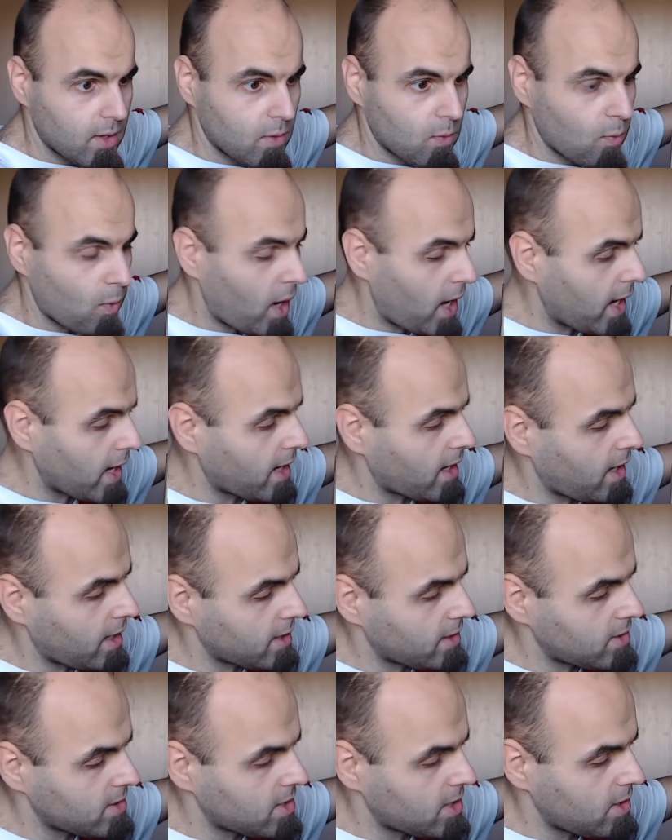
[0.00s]
why I got
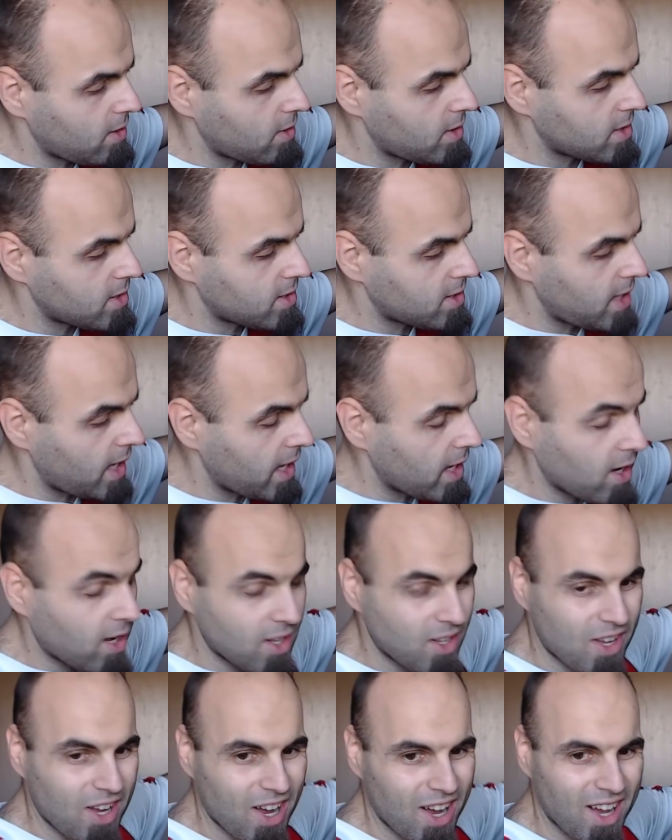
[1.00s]
this here is they
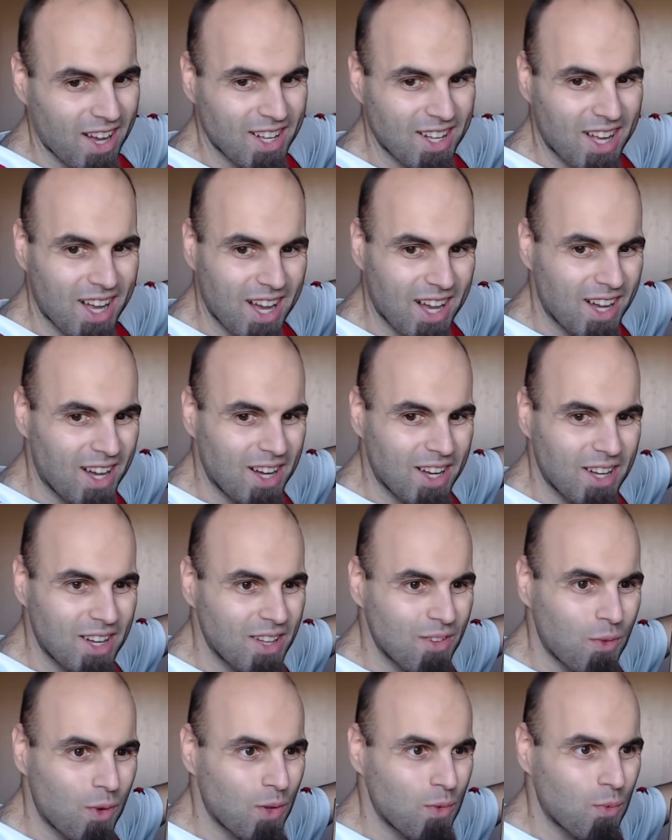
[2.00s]

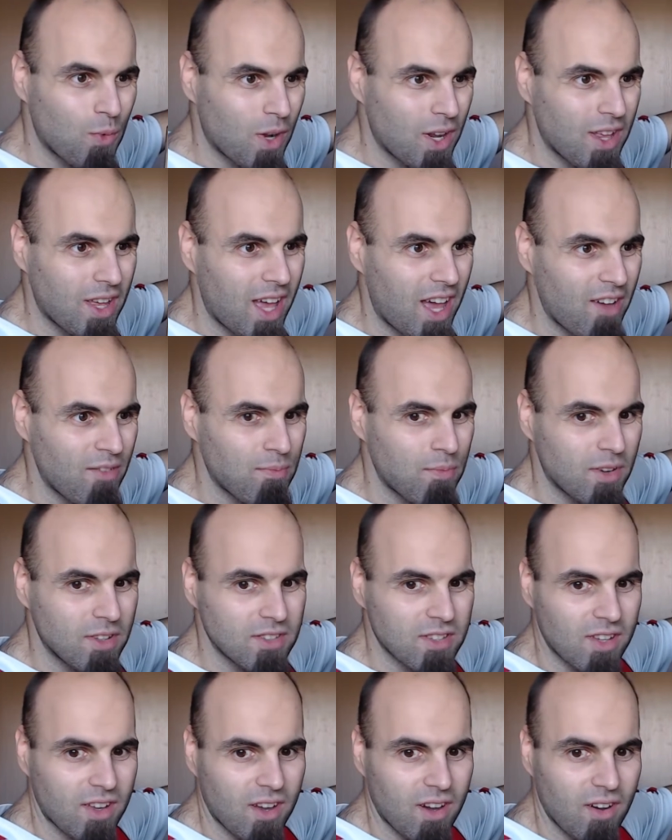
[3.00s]
1.5 months
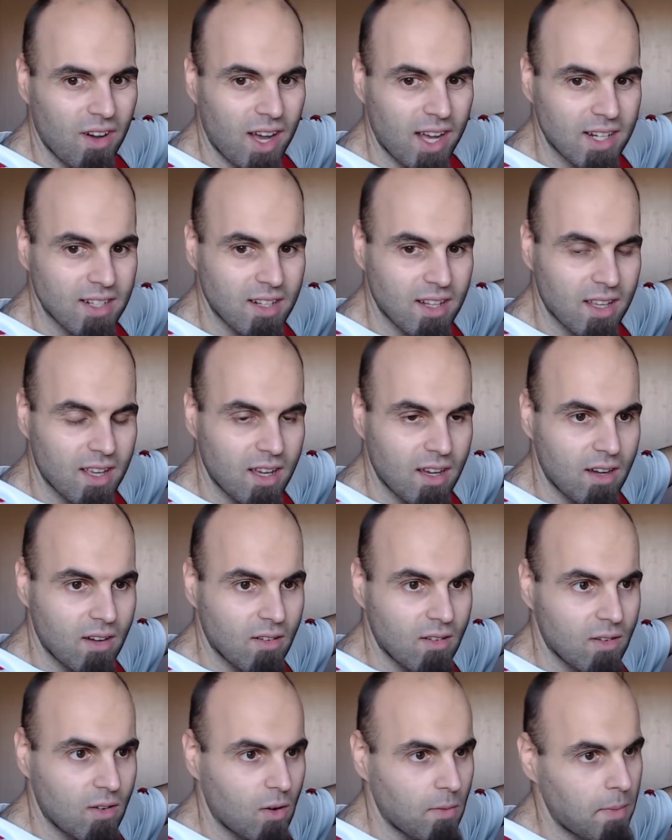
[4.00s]
ago, actually,
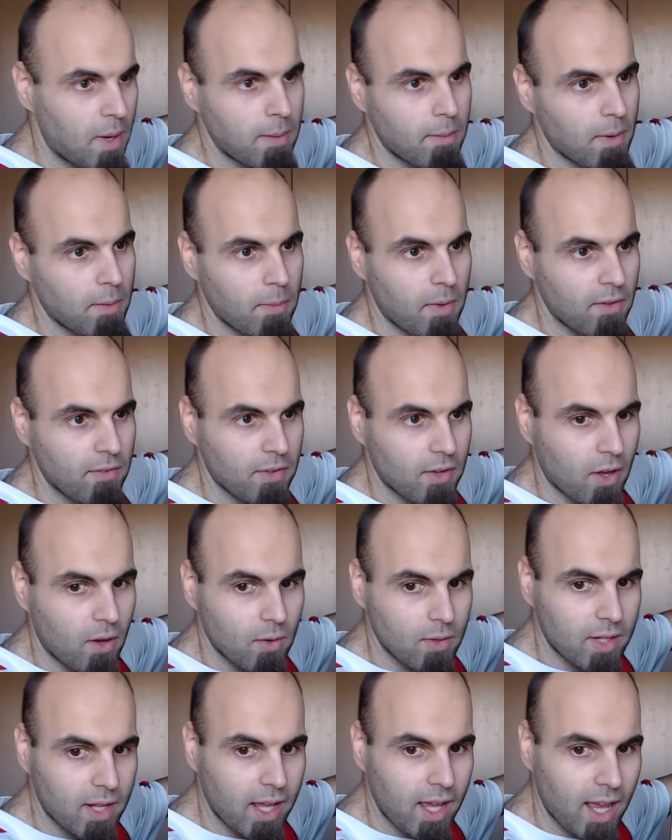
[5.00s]
or maybe a month ago,
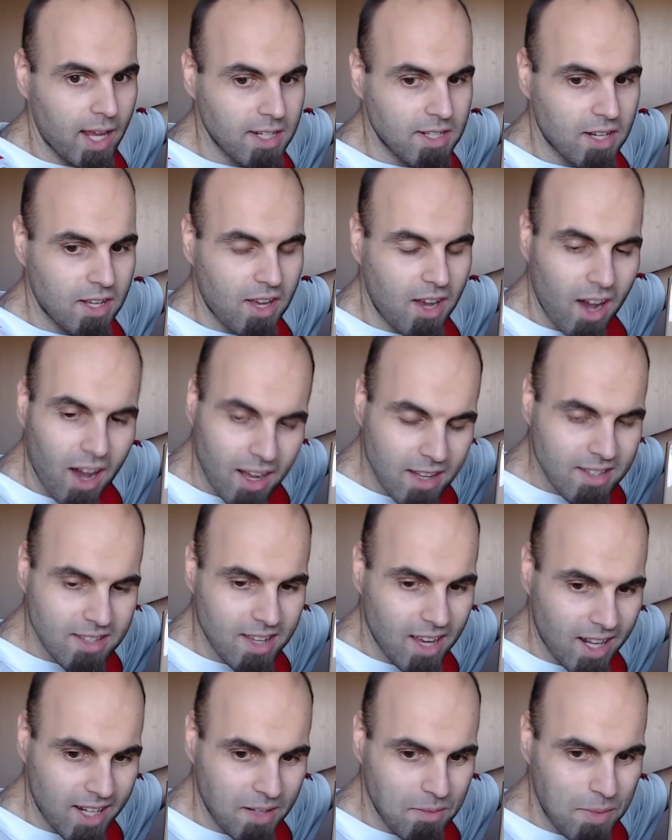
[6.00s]
they actually
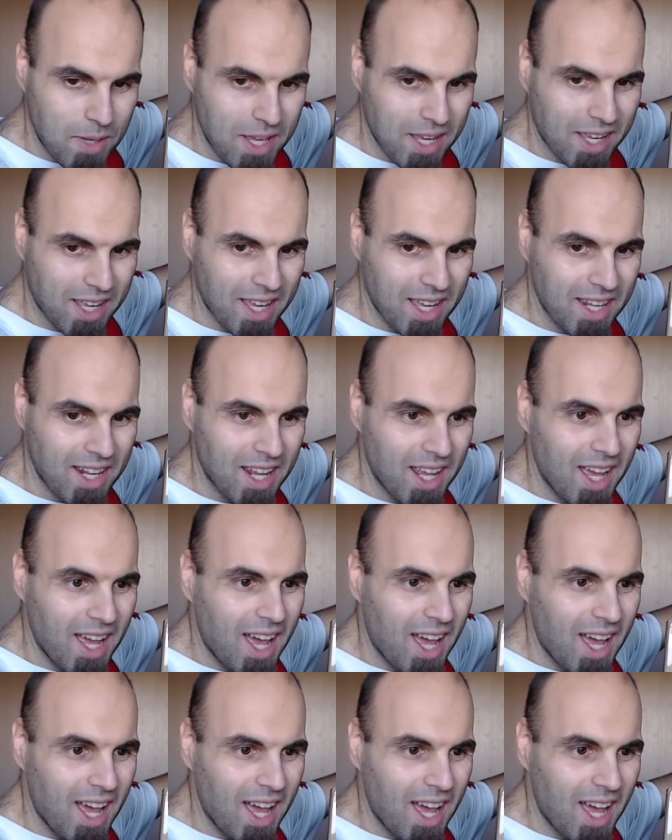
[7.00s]
contacted me again.